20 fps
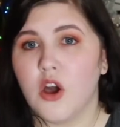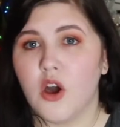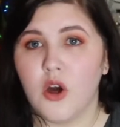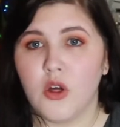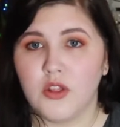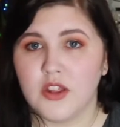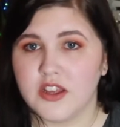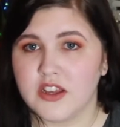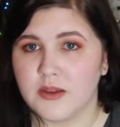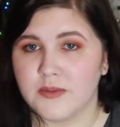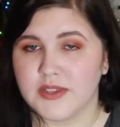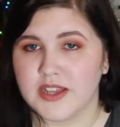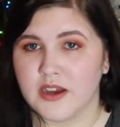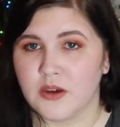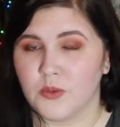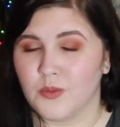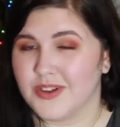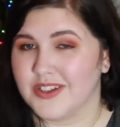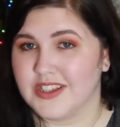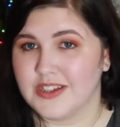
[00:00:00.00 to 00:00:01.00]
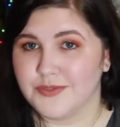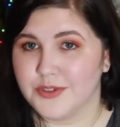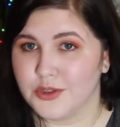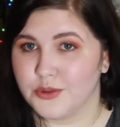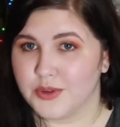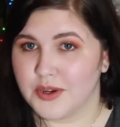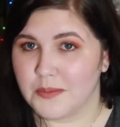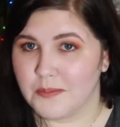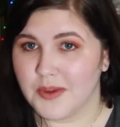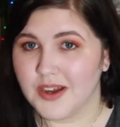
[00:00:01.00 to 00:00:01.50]
only comes out once every
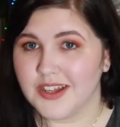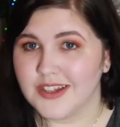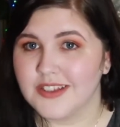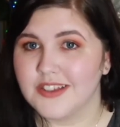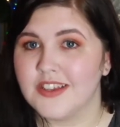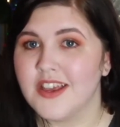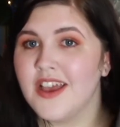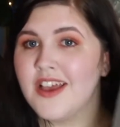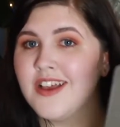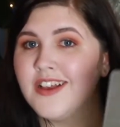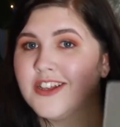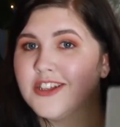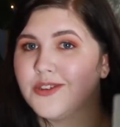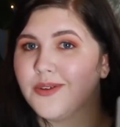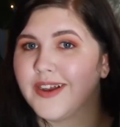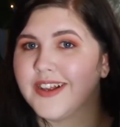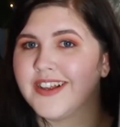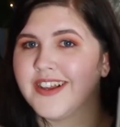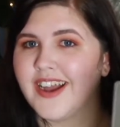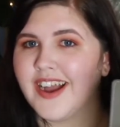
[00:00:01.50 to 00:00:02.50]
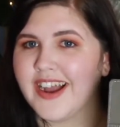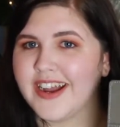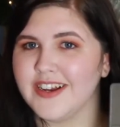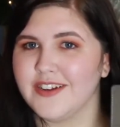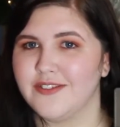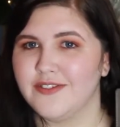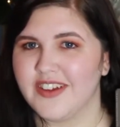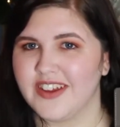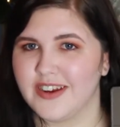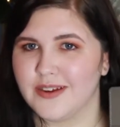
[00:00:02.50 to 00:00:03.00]
3 months, so I kind
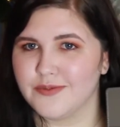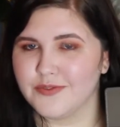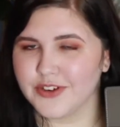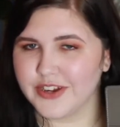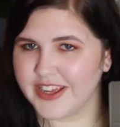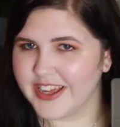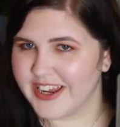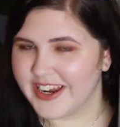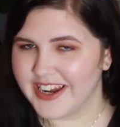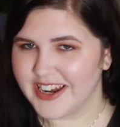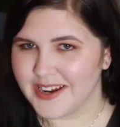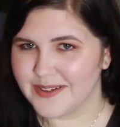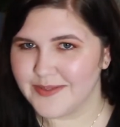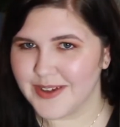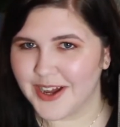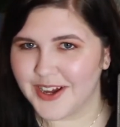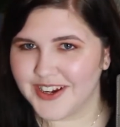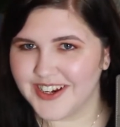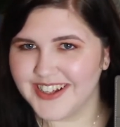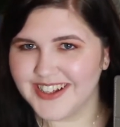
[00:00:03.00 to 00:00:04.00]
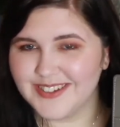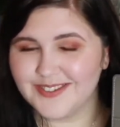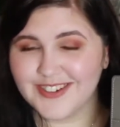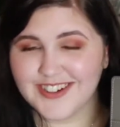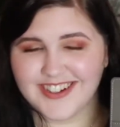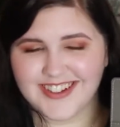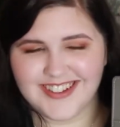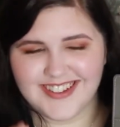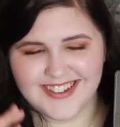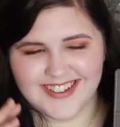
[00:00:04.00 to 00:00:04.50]
of end up forgetting about it,
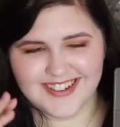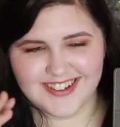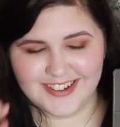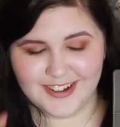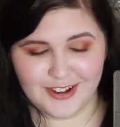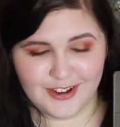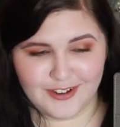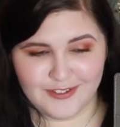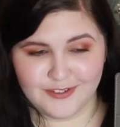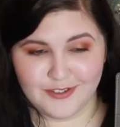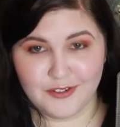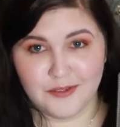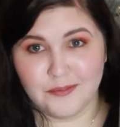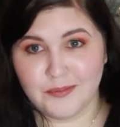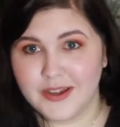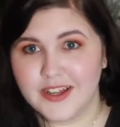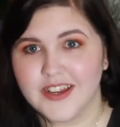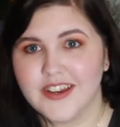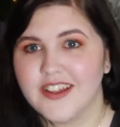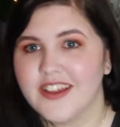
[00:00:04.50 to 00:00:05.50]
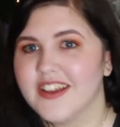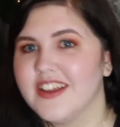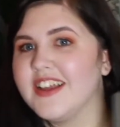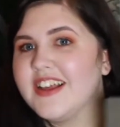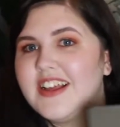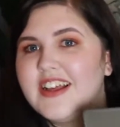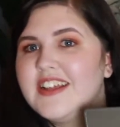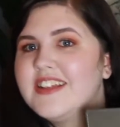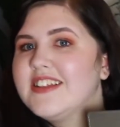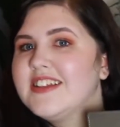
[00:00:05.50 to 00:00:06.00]
which is awful, but
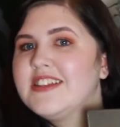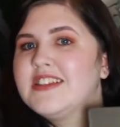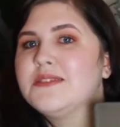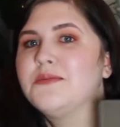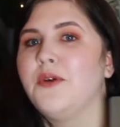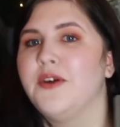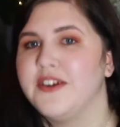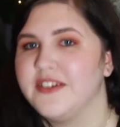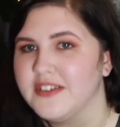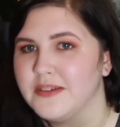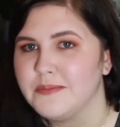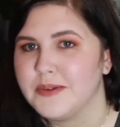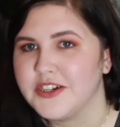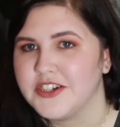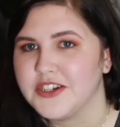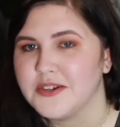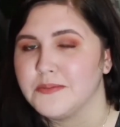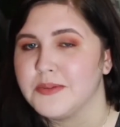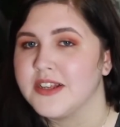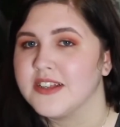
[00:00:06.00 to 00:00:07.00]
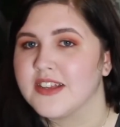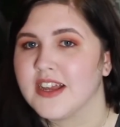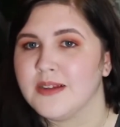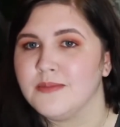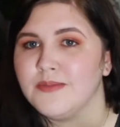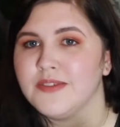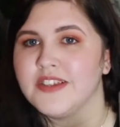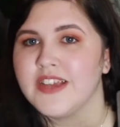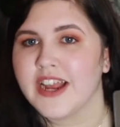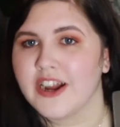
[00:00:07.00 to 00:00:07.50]
that's the point of the budget because
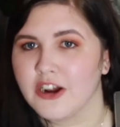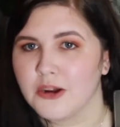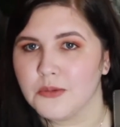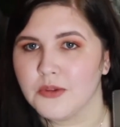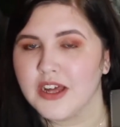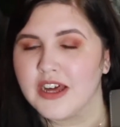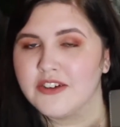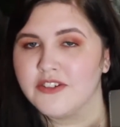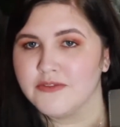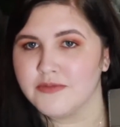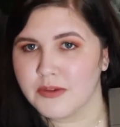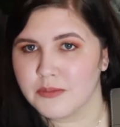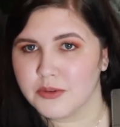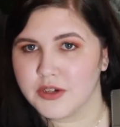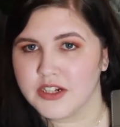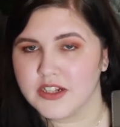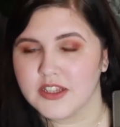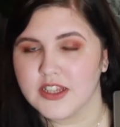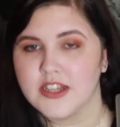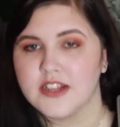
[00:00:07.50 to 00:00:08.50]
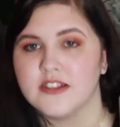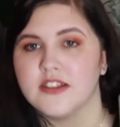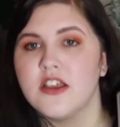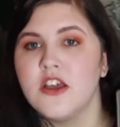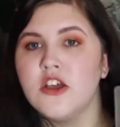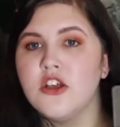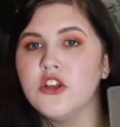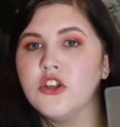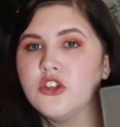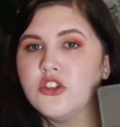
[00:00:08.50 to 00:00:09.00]
I'm terrible at remembering things.
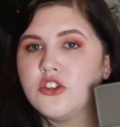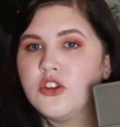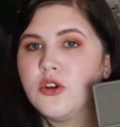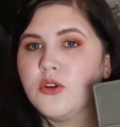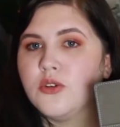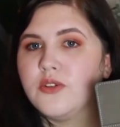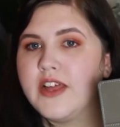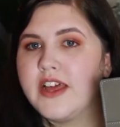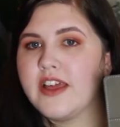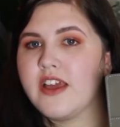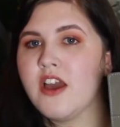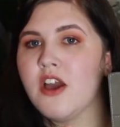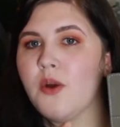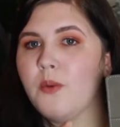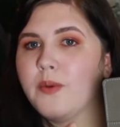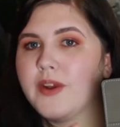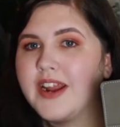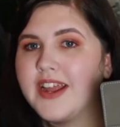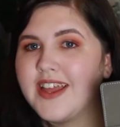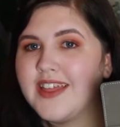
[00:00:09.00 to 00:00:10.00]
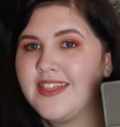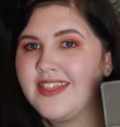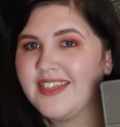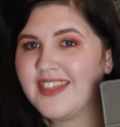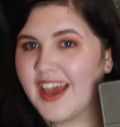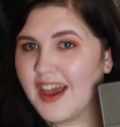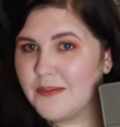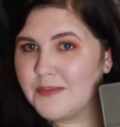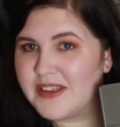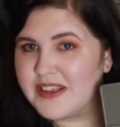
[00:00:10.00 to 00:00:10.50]
So like when I get
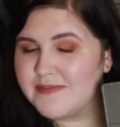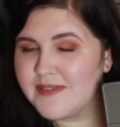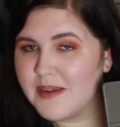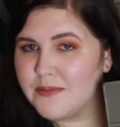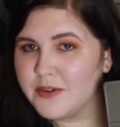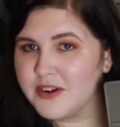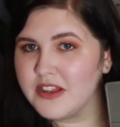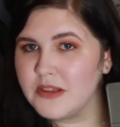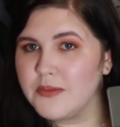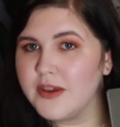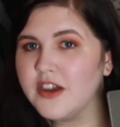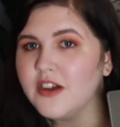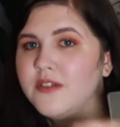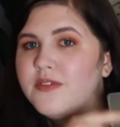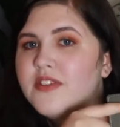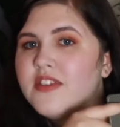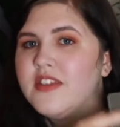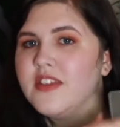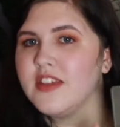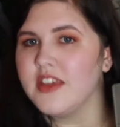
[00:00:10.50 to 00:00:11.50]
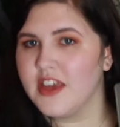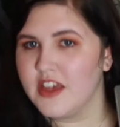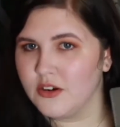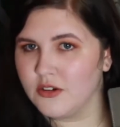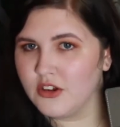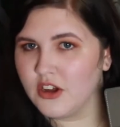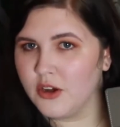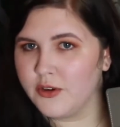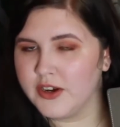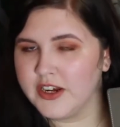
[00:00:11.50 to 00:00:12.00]
that piece of paper in the mail,
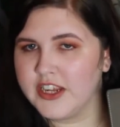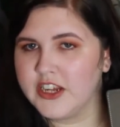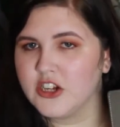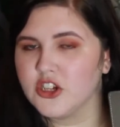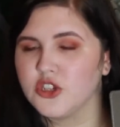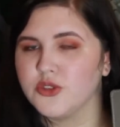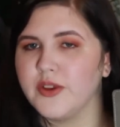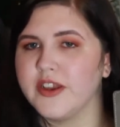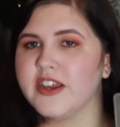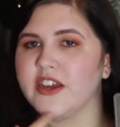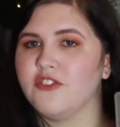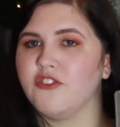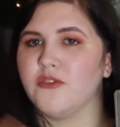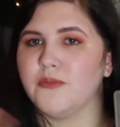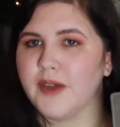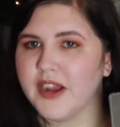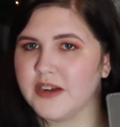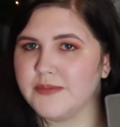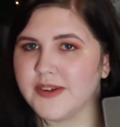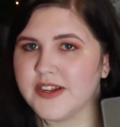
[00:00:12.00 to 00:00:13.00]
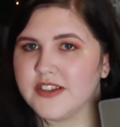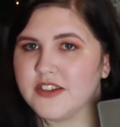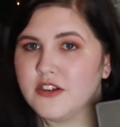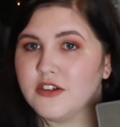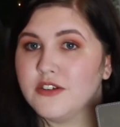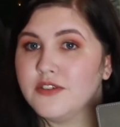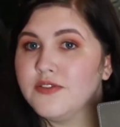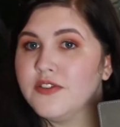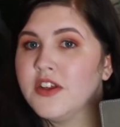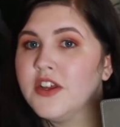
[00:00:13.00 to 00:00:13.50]
it'll go in here so I can remind
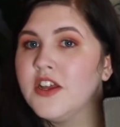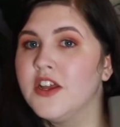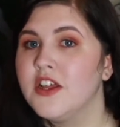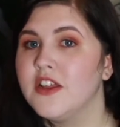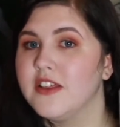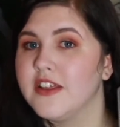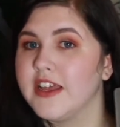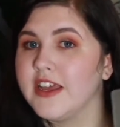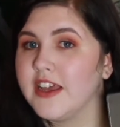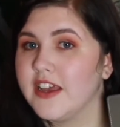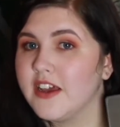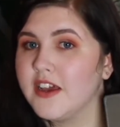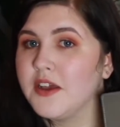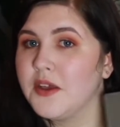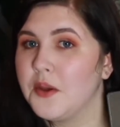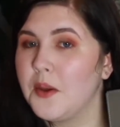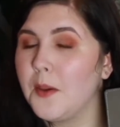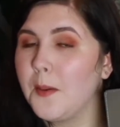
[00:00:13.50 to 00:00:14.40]
myself, like,